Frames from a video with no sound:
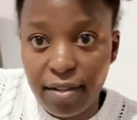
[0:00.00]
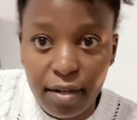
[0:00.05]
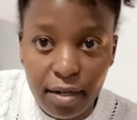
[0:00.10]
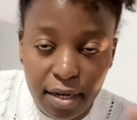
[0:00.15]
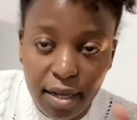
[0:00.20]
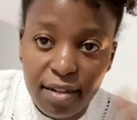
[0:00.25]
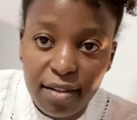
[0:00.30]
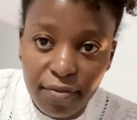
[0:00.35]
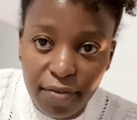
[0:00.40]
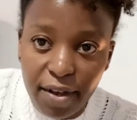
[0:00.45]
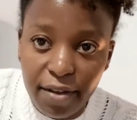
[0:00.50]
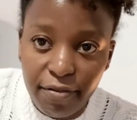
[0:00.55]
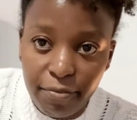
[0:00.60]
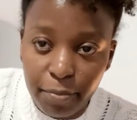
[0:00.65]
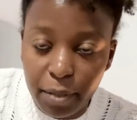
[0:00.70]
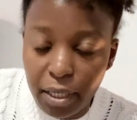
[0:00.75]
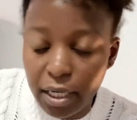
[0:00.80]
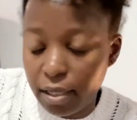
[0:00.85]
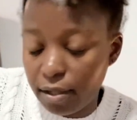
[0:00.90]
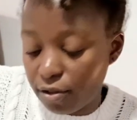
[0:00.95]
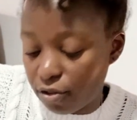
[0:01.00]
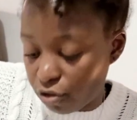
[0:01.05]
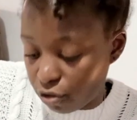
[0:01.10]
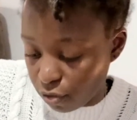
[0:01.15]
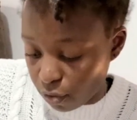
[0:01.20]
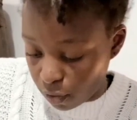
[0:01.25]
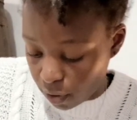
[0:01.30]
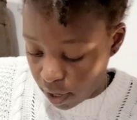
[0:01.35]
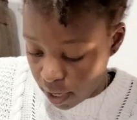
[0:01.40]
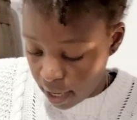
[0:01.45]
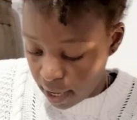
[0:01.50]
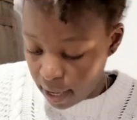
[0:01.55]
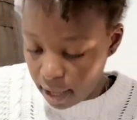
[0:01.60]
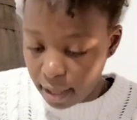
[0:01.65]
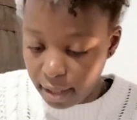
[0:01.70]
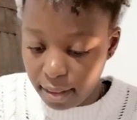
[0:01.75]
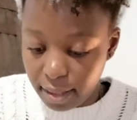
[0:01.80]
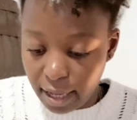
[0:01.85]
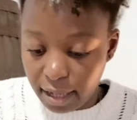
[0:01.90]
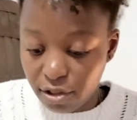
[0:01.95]
It takes 5 minutes, so
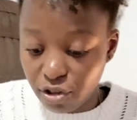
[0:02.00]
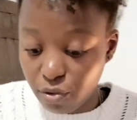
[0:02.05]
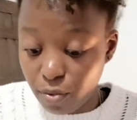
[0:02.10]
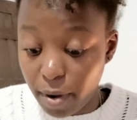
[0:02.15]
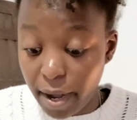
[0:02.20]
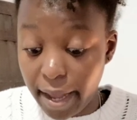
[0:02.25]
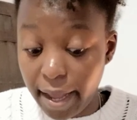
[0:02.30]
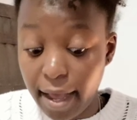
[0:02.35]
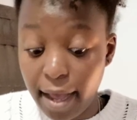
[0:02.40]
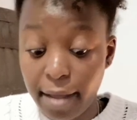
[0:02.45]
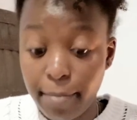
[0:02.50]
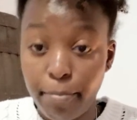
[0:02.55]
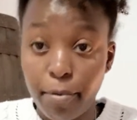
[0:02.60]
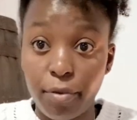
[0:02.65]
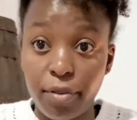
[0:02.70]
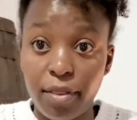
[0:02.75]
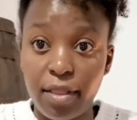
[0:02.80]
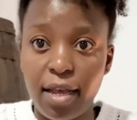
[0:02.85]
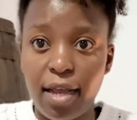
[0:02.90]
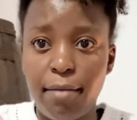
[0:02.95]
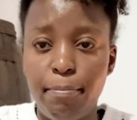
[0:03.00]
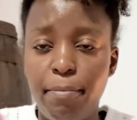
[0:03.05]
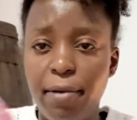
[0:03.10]
that's why I bought that.